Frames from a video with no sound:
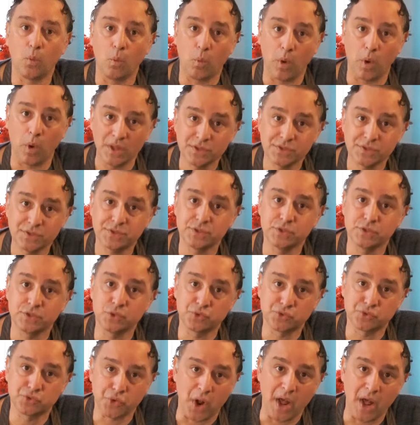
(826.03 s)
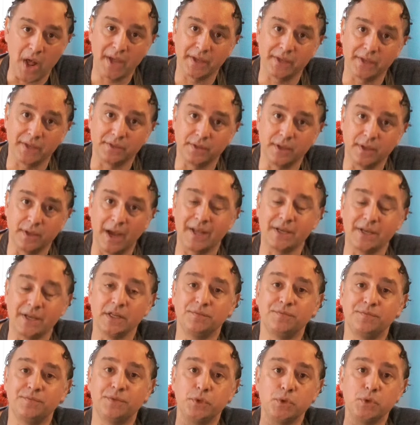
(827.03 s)
Once you try it, and
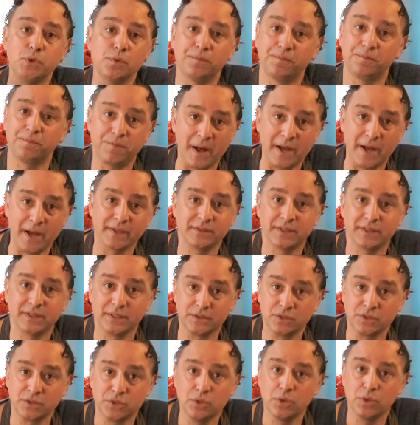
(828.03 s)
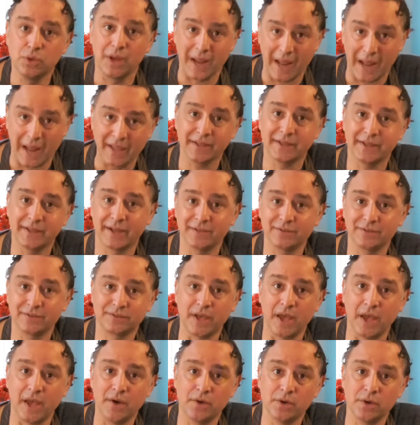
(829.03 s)
if you find that you like
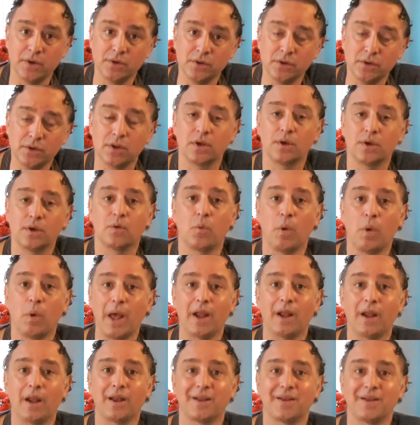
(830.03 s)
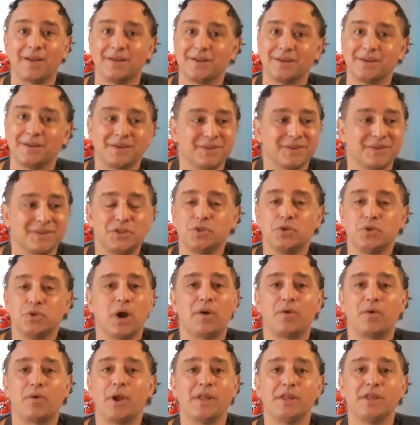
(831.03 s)
cast iron, well, you
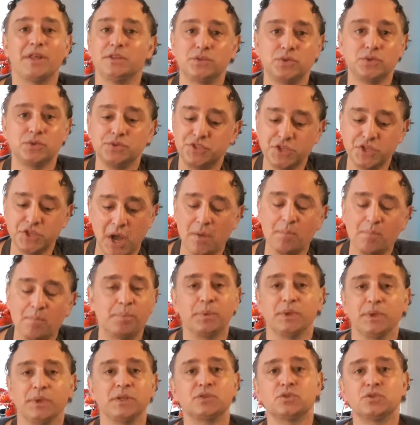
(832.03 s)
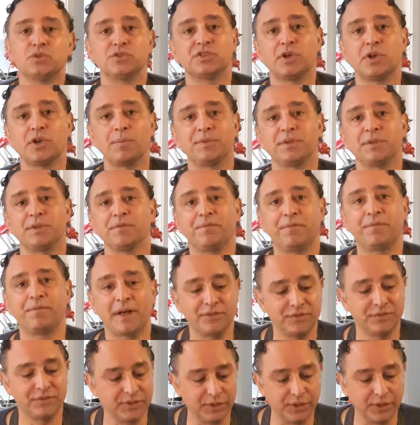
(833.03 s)
are ready to jump into something
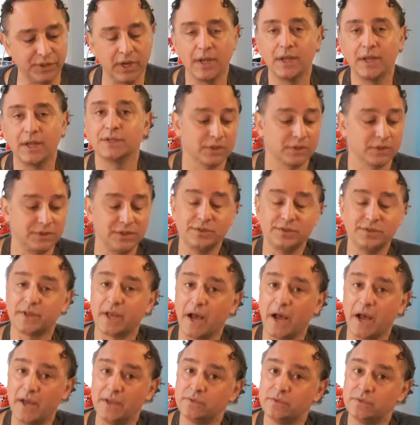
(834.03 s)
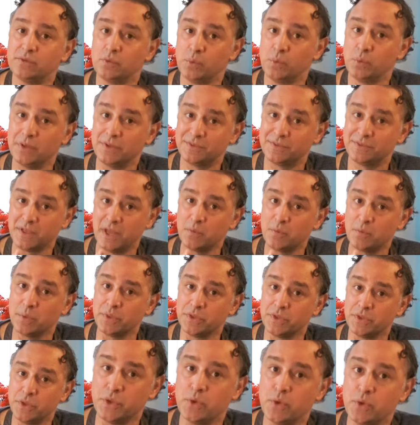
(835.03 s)
fancier. These guys will stay
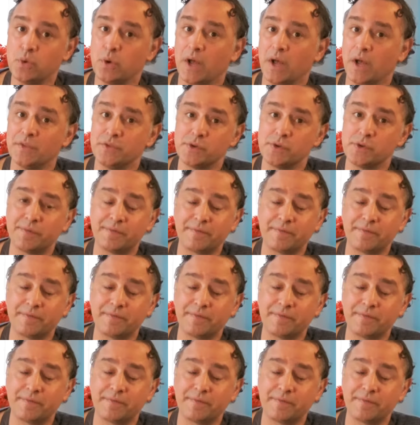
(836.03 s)
with you and your